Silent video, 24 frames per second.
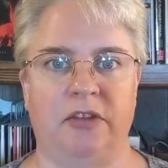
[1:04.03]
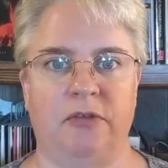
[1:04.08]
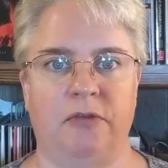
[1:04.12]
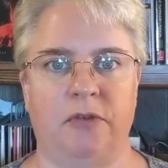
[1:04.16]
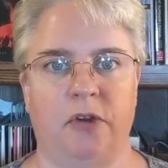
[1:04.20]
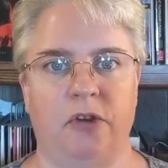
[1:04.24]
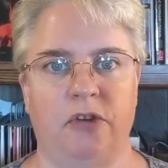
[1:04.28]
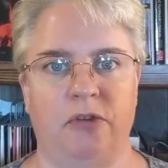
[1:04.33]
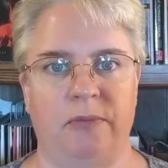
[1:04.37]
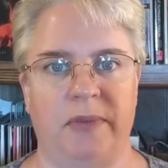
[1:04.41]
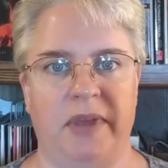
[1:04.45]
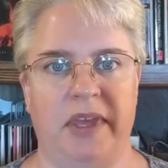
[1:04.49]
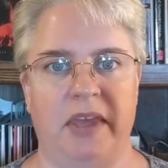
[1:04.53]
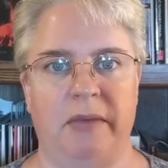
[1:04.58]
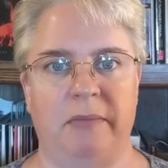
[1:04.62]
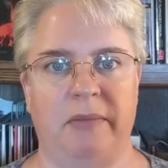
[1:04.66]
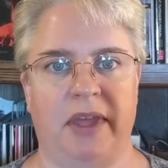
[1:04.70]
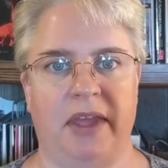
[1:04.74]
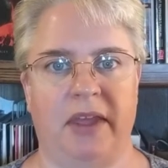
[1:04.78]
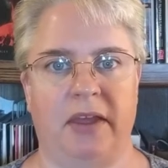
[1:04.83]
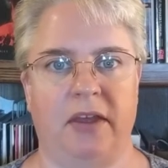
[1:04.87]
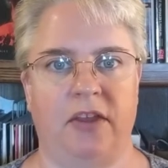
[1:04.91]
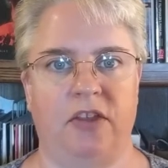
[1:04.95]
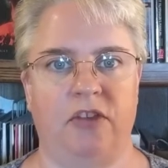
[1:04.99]
the first being my
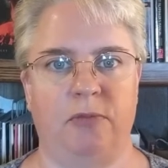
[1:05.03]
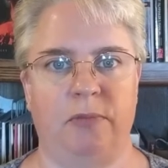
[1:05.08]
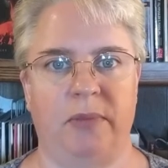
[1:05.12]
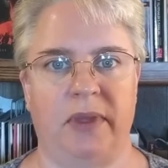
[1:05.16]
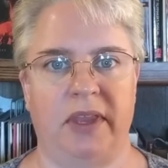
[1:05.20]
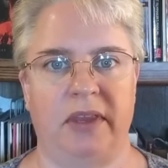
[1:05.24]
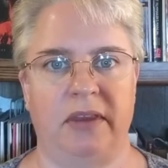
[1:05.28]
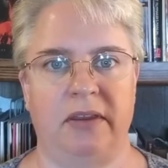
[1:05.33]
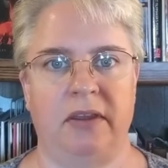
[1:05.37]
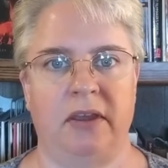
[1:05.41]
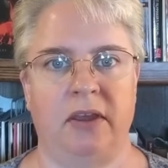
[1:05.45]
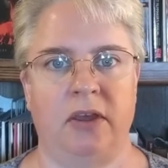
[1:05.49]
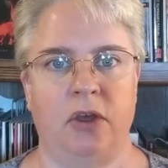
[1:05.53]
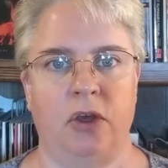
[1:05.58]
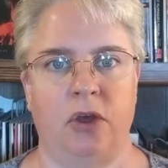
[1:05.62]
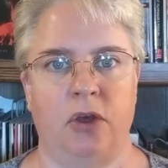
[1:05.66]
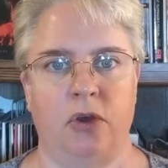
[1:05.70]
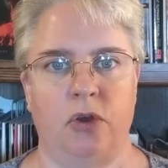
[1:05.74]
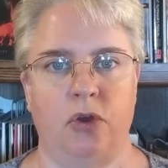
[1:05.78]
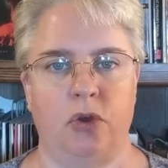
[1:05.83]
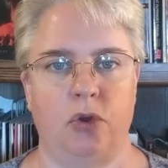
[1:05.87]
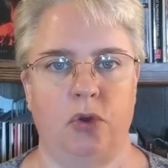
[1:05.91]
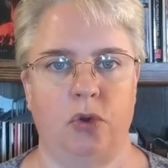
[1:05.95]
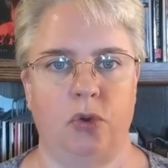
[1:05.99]
husband,
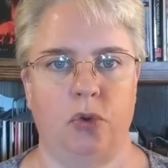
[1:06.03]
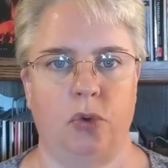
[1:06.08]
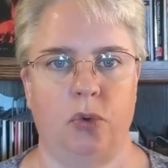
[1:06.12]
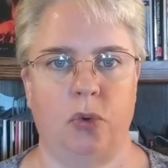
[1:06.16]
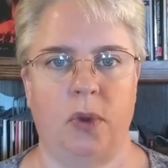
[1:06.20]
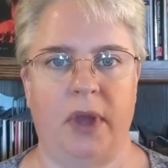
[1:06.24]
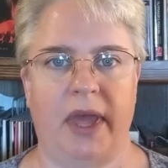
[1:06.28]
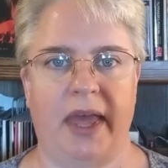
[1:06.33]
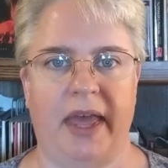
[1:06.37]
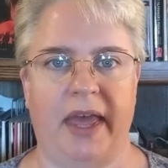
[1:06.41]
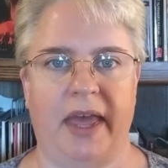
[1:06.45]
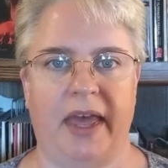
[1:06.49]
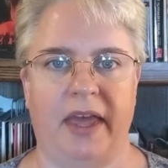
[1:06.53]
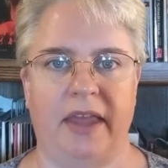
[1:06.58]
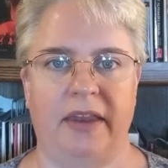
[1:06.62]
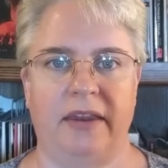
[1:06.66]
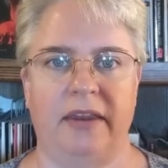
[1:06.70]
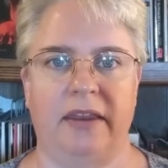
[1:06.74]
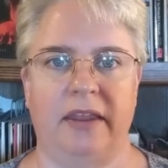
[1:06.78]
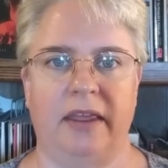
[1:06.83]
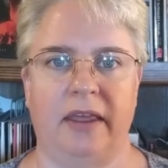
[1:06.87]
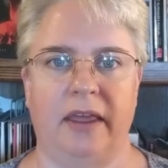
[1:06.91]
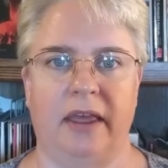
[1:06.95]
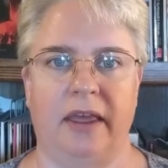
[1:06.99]
who
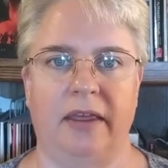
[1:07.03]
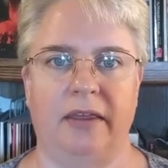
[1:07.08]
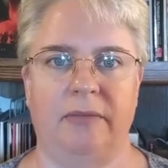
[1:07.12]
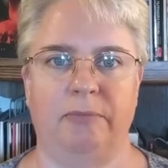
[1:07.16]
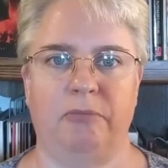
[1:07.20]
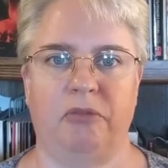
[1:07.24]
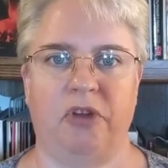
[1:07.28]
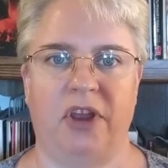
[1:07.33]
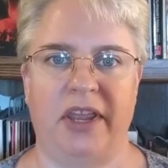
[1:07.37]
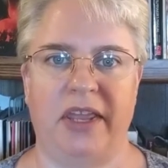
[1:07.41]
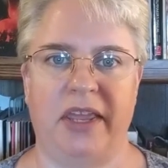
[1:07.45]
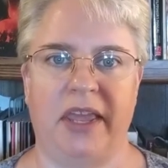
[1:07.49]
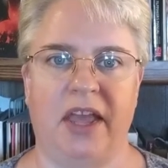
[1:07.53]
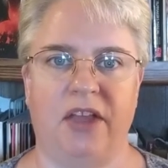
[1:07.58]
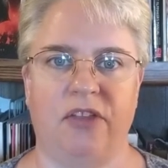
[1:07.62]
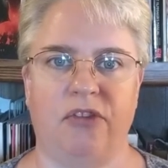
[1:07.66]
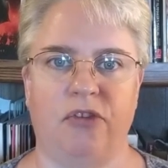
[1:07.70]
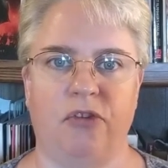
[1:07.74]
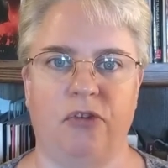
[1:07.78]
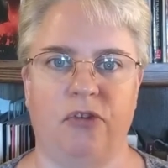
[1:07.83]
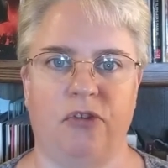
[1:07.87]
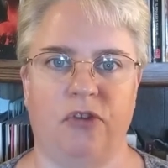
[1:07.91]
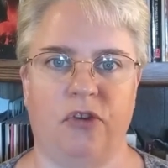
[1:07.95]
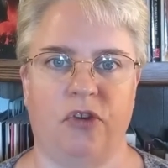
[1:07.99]
had brain
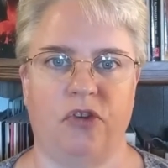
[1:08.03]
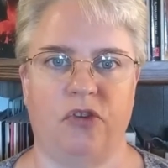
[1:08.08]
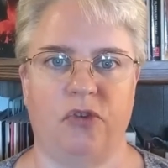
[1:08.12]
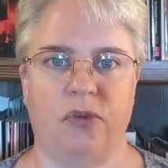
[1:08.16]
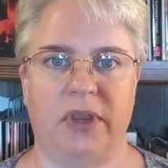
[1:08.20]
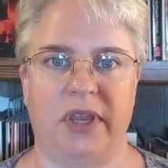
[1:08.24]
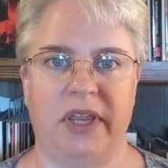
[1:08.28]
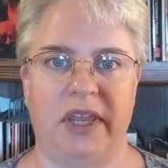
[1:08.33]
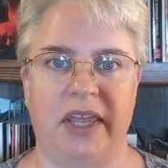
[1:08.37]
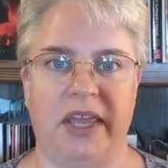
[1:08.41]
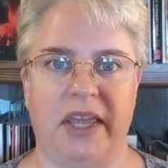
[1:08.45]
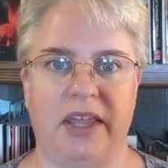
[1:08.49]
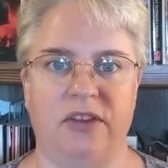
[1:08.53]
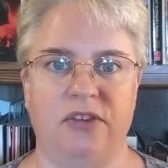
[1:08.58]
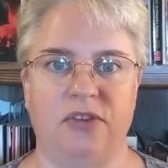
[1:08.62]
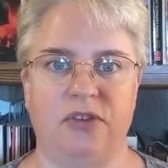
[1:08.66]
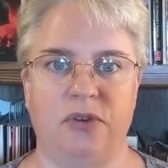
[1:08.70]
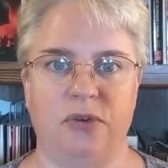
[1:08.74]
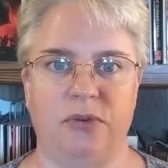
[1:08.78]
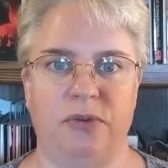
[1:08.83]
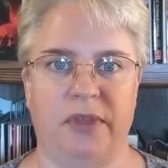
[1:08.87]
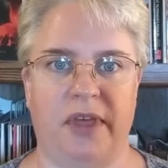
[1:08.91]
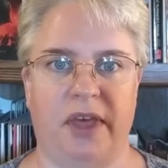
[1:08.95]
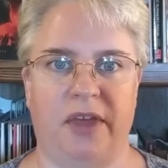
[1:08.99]
cancer surgery in
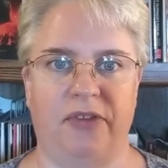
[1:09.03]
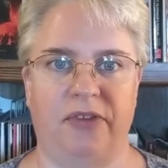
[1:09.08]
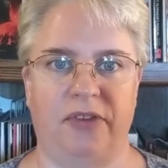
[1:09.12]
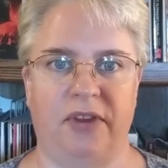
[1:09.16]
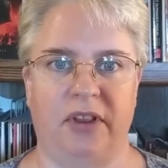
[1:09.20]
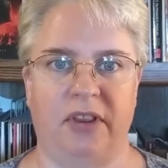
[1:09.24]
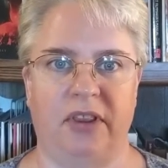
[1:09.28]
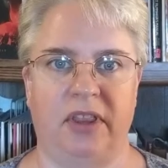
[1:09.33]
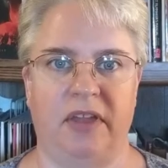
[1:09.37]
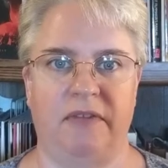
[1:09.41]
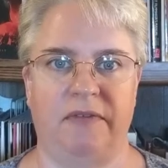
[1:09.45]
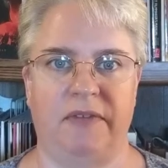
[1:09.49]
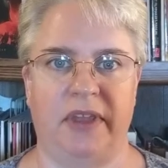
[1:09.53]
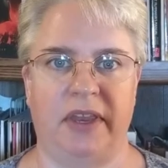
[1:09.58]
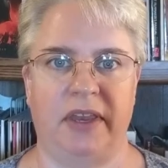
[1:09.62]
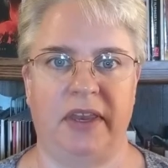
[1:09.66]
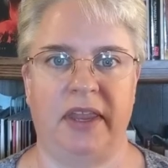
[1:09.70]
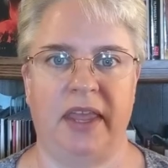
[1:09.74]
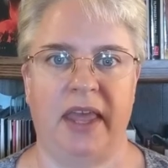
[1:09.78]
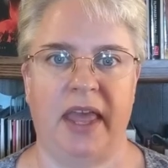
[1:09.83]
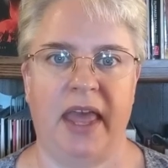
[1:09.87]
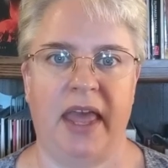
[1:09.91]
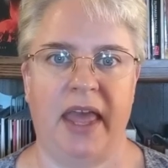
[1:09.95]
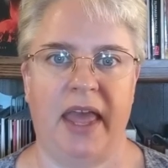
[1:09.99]
2011,
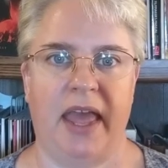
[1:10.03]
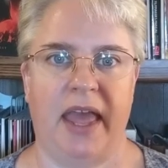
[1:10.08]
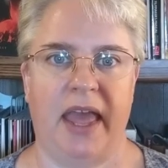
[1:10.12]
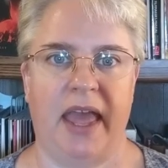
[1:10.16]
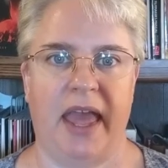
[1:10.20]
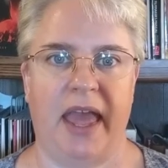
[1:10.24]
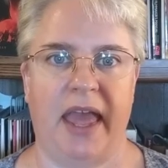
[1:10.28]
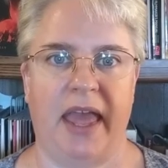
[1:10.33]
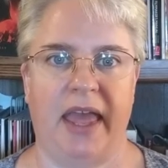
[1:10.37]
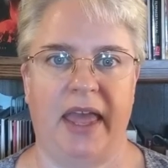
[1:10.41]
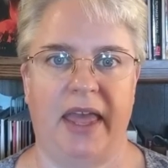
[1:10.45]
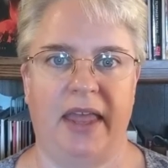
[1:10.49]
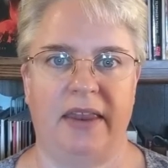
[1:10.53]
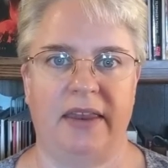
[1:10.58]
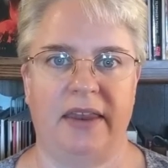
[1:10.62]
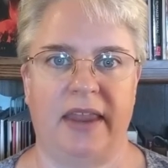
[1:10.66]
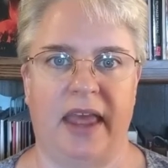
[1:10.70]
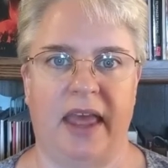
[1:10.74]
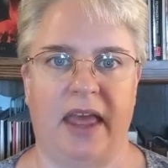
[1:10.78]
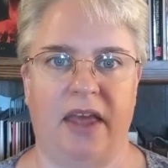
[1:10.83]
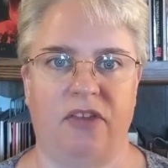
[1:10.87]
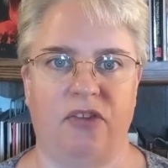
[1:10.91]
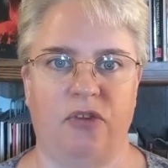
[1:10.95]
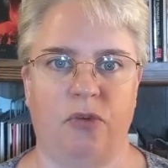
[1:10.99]
and
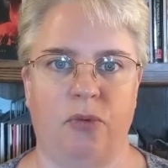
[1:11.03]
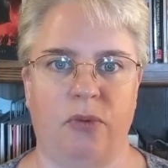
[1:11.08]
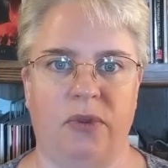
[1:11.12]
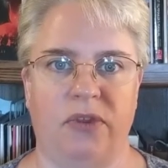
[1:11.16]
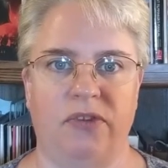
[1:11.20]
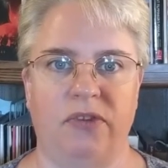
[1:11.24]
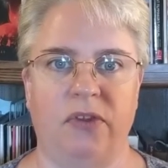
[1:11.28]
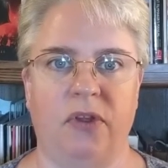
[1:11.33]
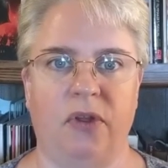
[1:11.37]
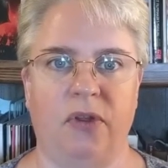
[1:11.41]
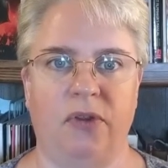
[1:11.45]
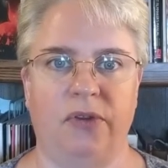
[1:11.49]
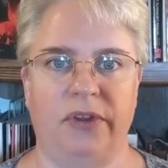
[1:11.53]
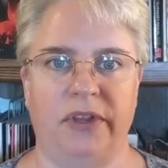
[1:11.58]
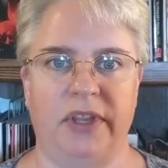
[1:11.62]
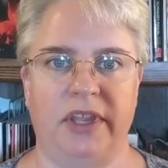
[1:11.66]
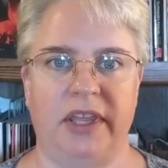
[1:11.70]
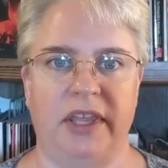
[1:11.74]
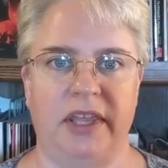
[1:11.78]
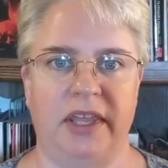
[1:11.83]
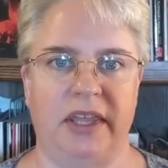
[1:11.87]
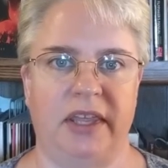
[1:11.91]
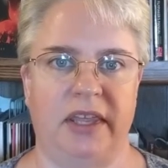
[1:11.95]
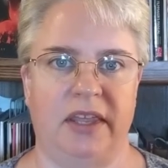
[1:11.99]
as a result,
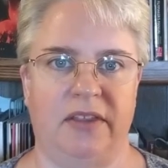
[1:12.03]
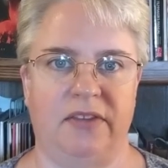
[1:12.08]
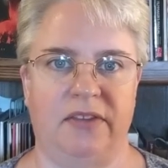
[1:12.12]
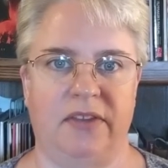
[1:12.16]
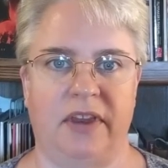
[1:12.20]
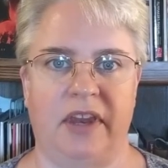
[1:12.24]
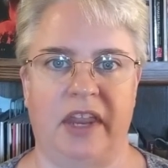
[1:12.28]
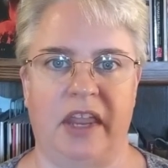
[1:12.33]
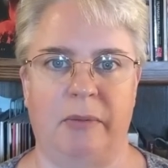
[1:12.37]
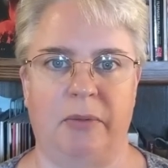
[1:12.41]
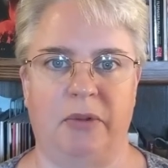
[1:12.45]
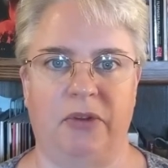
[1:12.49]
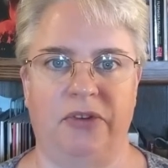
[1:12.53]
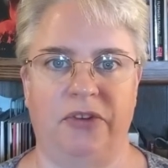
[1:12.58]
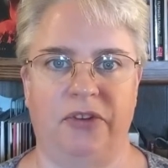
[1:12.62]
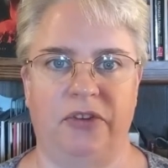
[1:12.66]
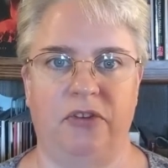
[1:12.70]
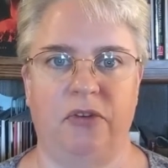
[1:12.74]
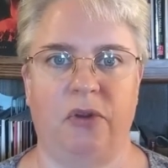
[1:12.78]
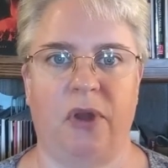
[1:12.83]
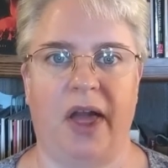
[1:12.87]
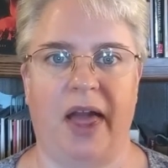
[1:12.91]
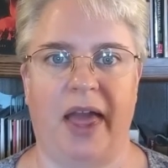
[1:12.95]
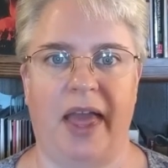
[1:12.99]
he is unable to
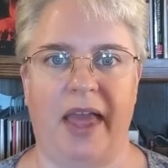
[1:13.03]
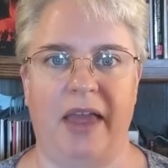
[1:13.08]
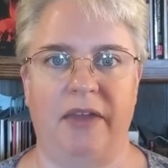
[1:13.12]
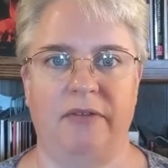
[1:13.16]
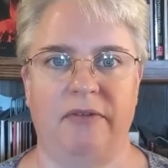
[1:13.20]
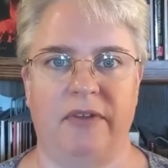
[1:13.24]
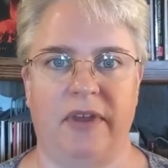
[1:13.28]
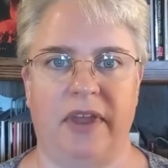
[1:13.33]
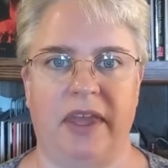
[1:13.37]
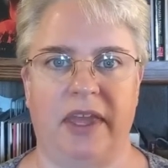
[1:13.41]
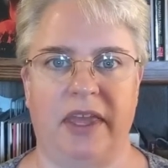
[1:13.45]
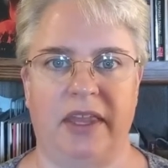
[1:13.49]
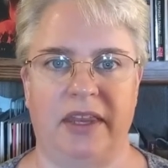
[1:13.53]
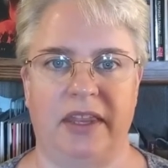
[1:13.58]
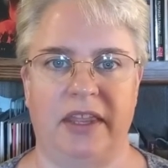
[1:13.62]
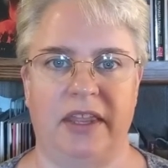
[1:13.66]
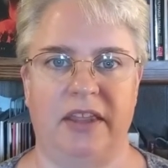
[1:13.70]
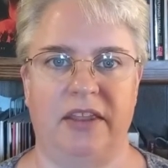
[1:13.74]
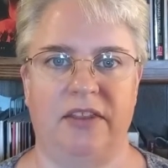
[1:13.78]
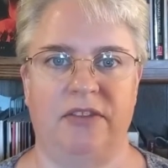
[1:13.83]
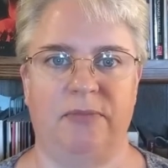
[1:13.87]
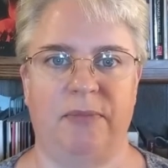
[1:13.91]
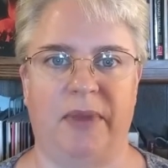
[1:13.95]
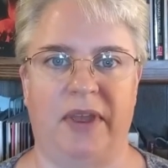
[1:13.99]
drive, and
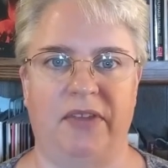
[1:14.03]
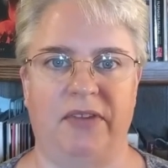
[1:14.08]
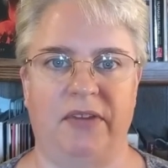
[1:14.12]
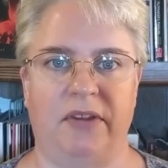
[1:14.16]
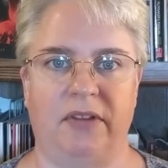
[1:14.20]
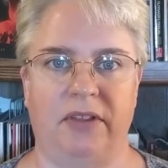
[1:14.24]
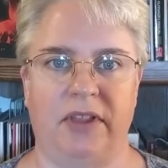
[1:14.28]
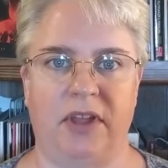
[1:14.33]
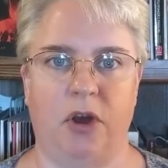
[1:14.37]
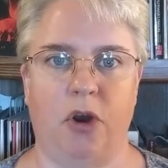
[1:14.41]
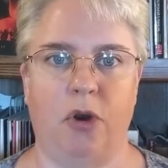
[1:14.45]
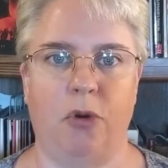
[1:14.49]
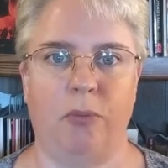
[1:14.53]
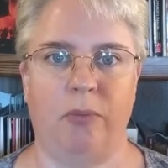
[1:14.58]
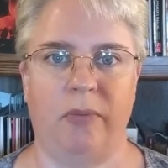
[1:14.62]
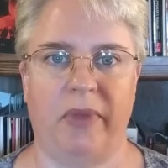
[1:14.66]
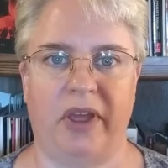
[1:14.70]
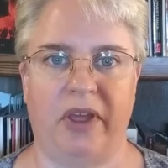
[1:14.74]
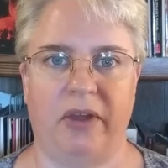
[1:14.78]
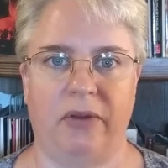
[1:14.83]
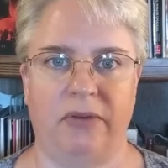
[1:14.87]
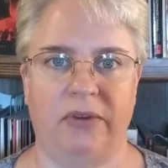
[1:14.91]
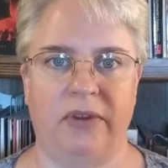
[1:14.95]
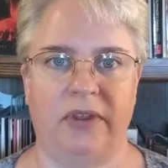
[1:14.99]
he's basically
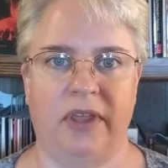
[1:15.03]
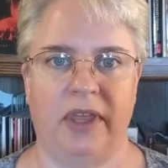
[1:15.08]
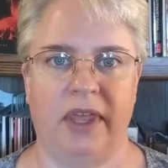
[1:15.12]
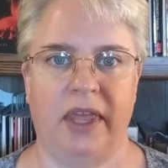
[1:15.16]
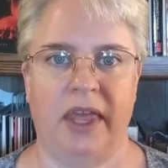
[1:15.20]
homebound.